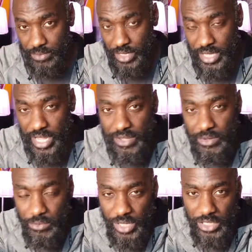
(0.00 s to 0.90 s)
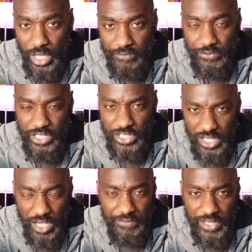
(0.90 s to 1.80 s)
Okay, we're not going for the
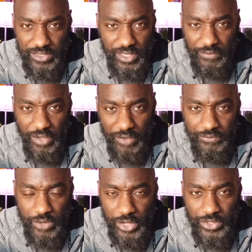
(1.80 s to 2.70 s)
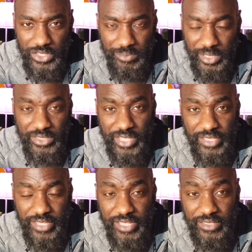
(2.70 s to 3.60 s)
toughest of off-roaders because they
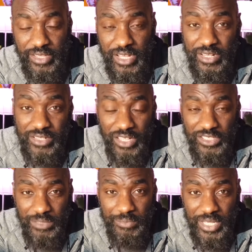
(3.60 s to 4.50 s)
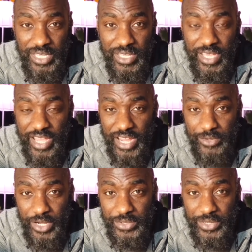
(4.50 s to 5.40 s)
tend not to be
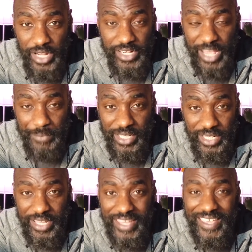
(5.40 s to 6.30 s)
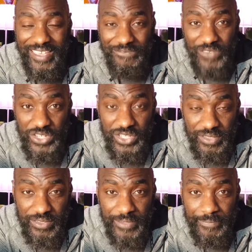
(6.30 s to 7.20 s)
aerodynamically efficient.